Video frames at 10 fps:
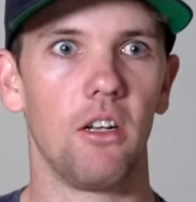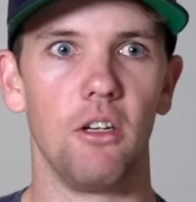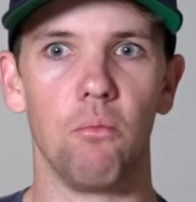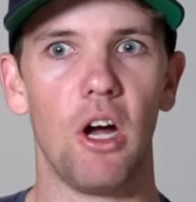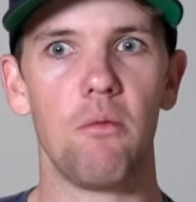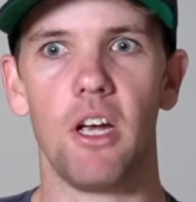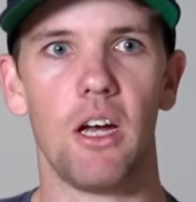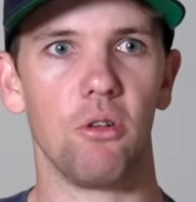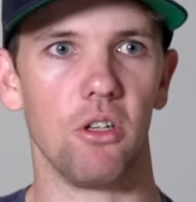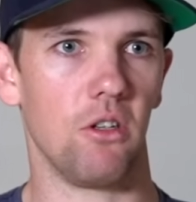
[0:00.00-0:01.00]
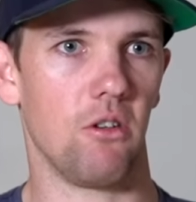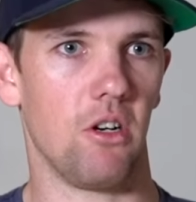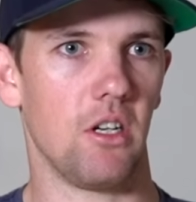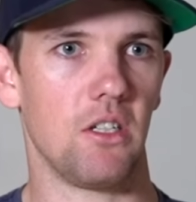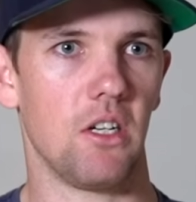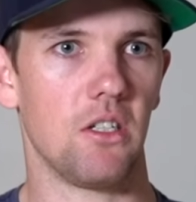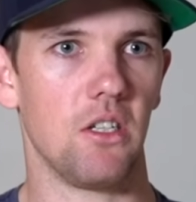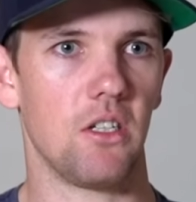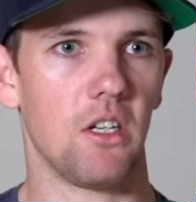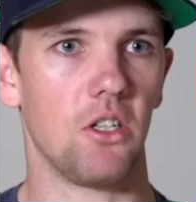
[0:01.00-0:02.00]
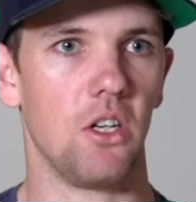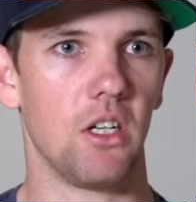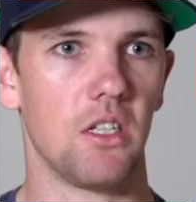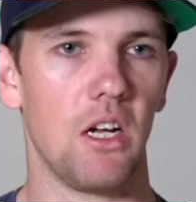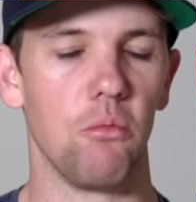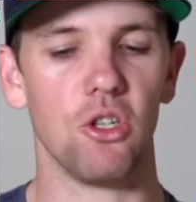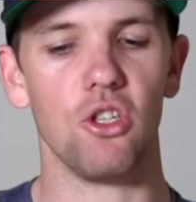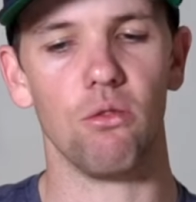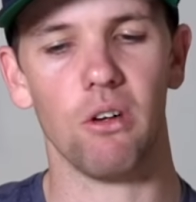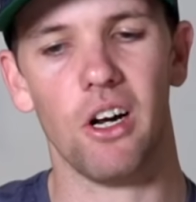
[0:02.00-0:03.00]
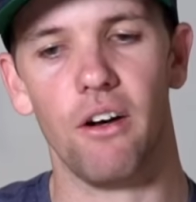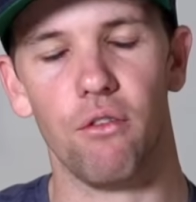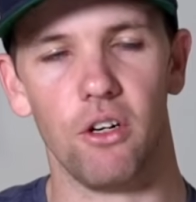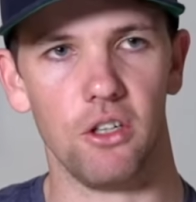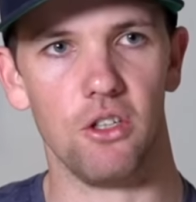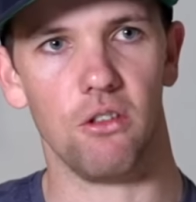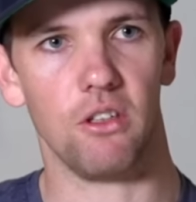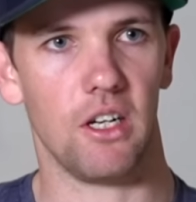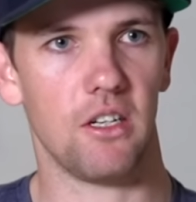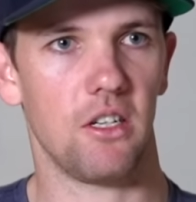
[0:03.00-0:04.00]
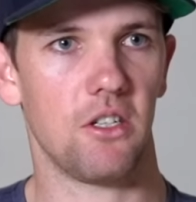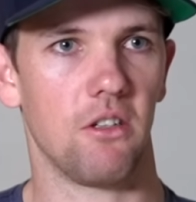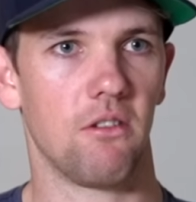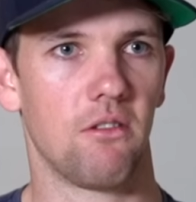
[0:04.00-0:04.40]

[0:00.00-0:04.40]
you may be able to do a high intensity session the next day because you're recovering during that session.